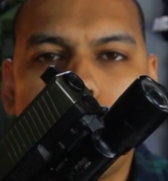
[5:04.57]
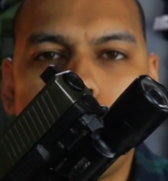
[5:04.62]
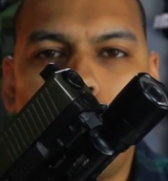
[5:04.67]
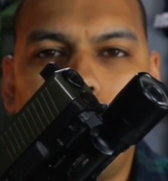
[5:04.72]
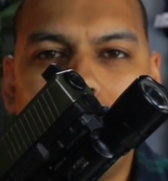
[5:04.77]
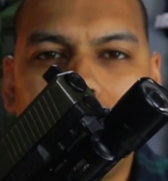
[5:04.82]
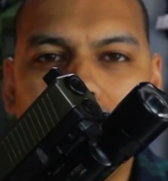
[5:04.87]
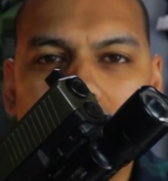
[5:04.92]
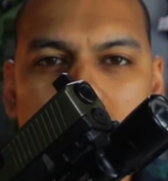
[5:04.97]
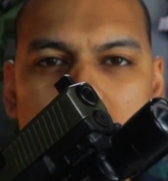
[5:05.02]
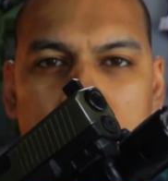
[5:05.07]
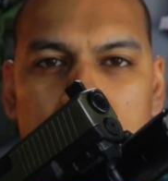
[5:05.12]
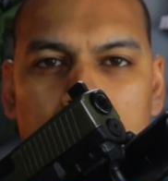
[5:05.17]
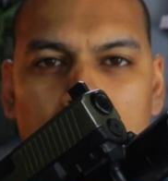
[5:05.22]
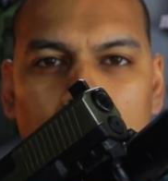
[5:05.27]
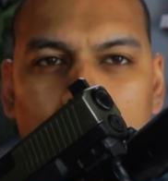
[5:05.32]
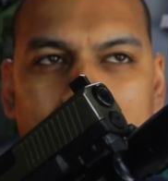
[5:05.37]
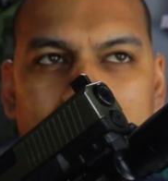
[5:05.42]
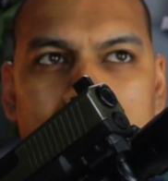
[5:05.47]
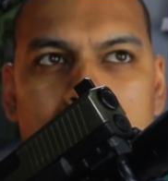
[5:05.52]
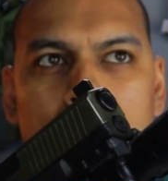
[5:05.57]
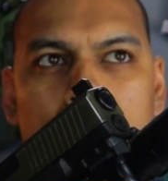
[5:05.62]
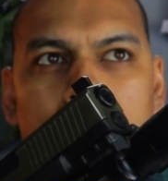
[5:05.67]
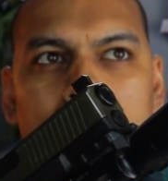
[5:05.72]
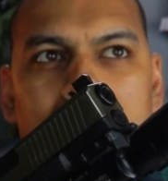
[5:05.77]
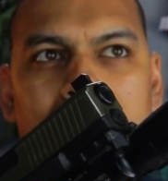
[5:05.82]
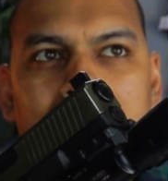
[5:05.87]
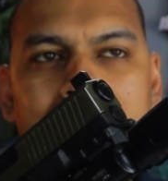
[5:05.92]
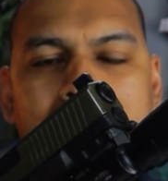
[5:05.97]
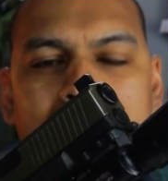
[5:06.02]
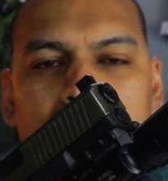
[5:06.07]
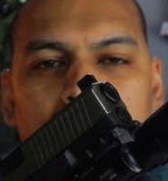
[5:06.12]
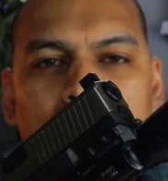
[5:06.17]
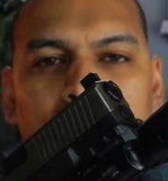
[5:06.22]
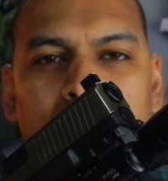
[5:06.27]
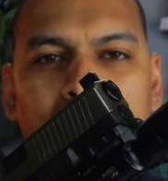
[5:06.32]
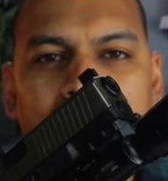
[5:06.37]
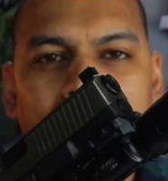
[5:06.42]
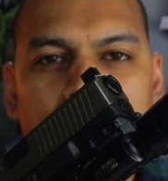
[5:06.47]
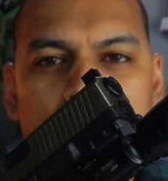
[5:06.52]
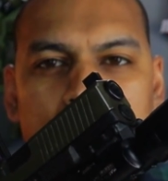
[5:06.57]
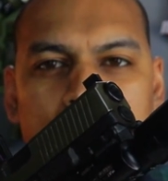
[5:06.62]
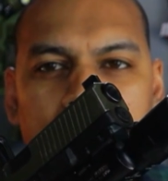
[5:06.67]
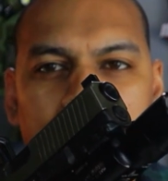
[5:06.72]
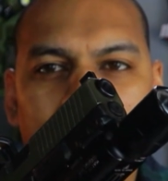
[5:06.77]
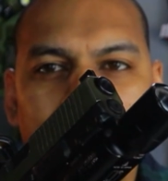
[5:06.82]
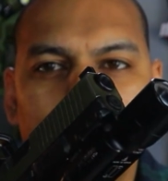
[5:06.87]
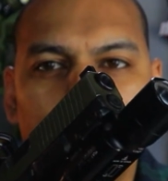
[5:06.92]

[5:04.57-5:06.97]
when you would try to function